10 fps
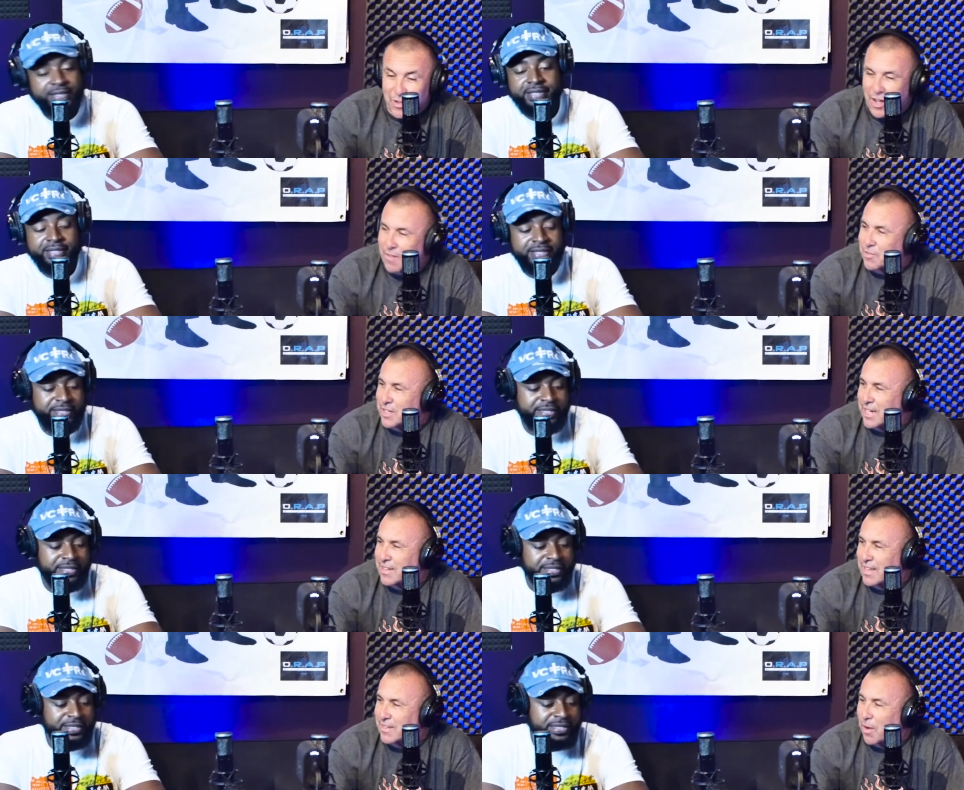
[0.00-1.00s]
Speaker 1: you ever
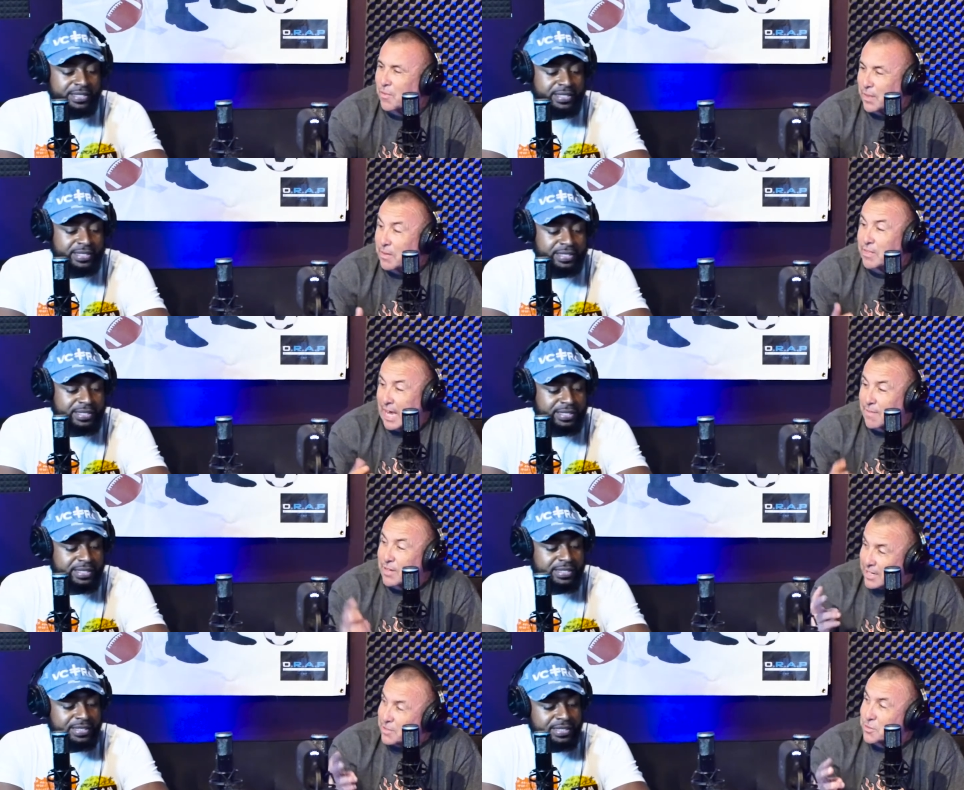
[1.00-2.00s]
date, they oh they they have
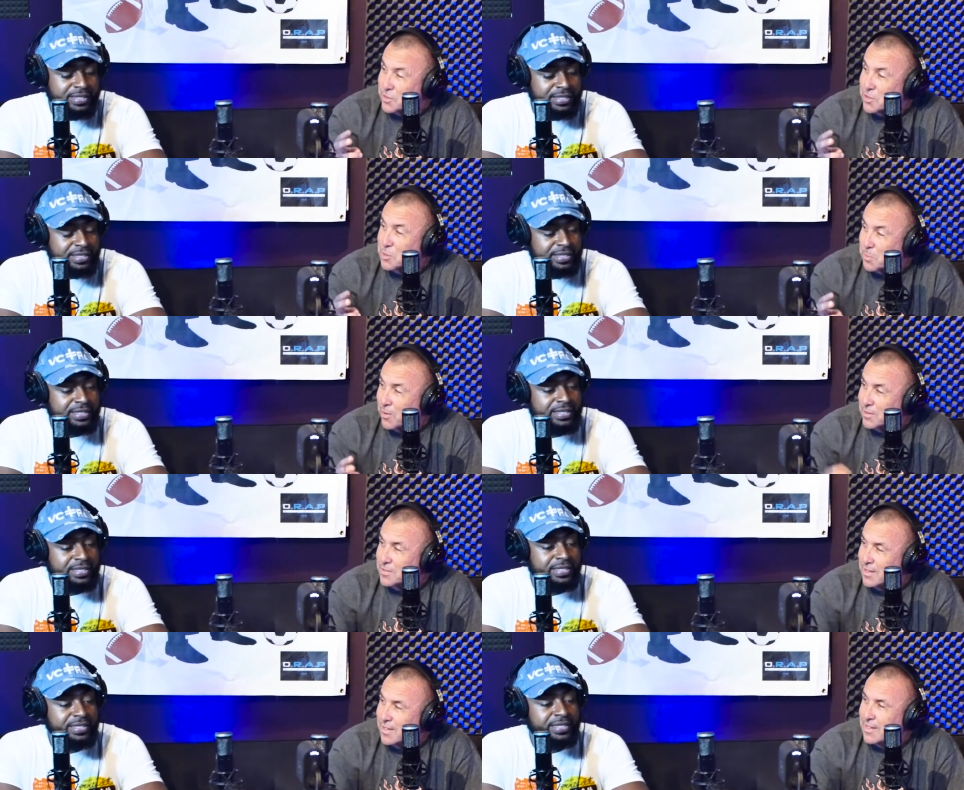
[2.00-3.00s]
an interest in
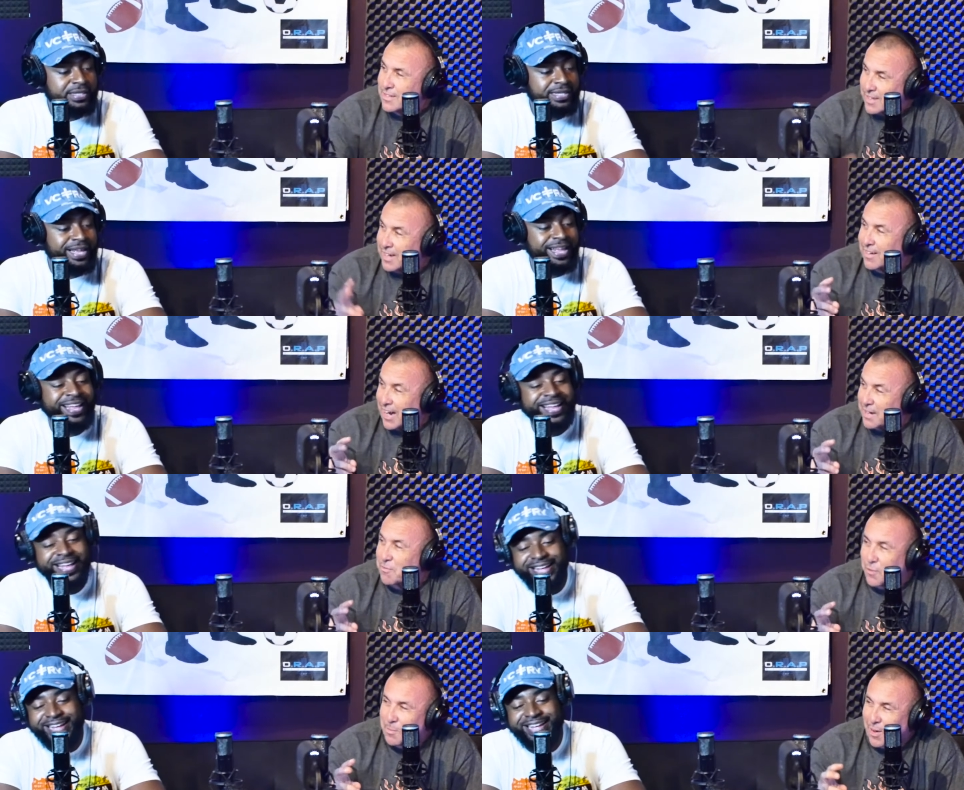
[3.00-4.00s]
sports. They
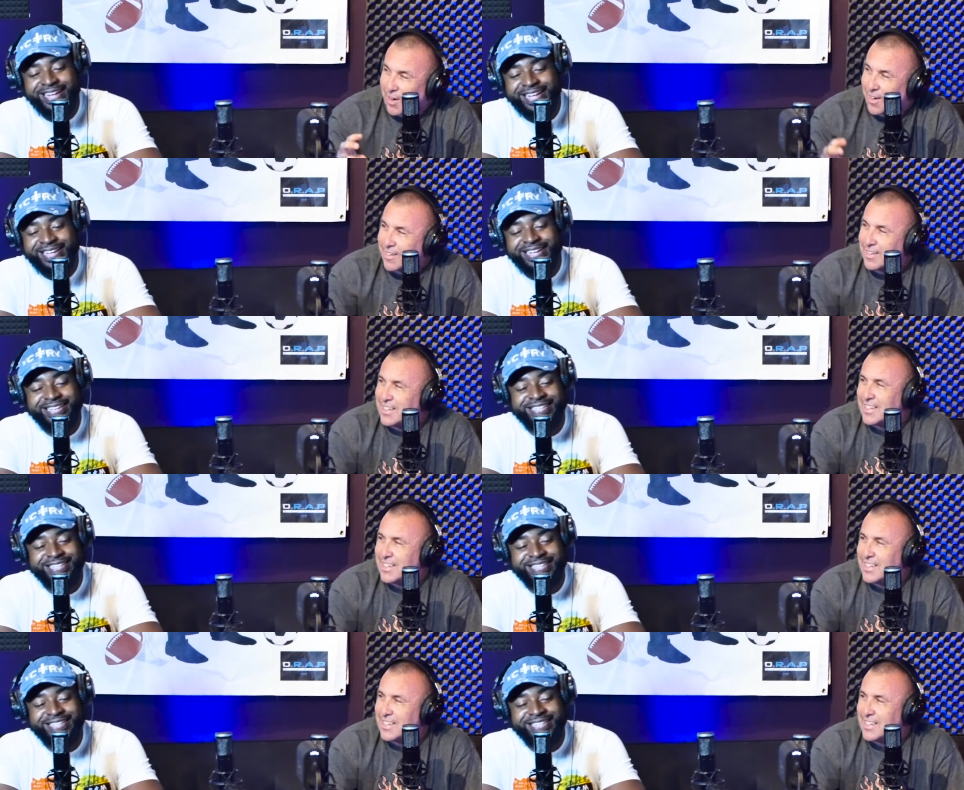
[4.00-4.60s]
like football.